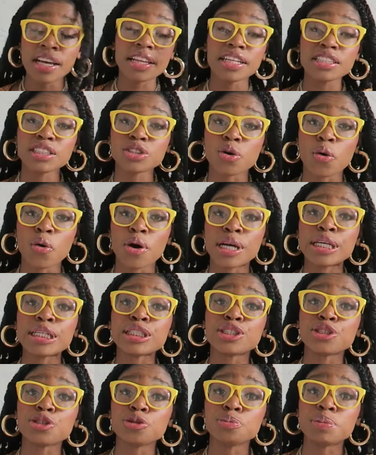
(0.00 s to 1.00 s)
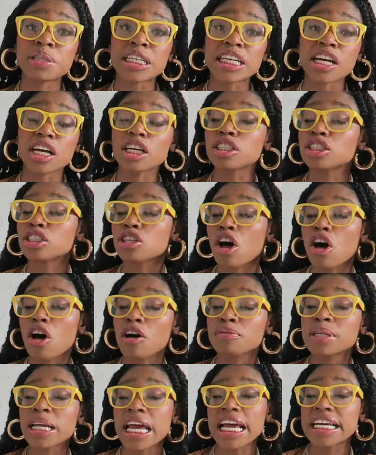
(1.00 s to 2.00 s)
There's going to be a
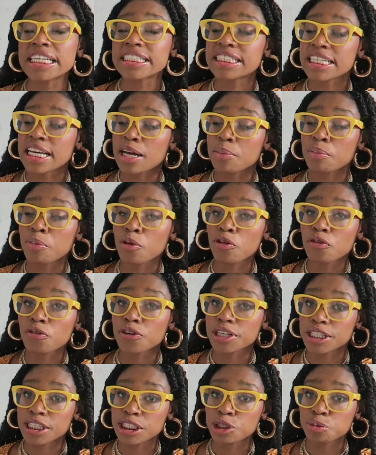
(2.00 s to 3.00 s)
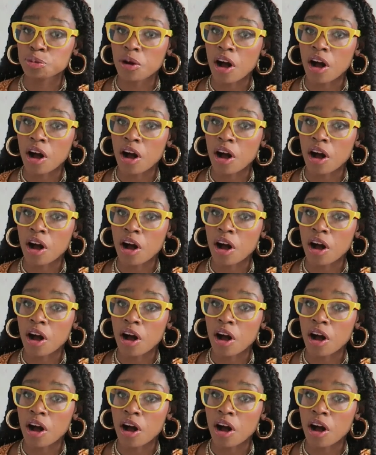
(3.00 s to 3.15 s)
solved example for each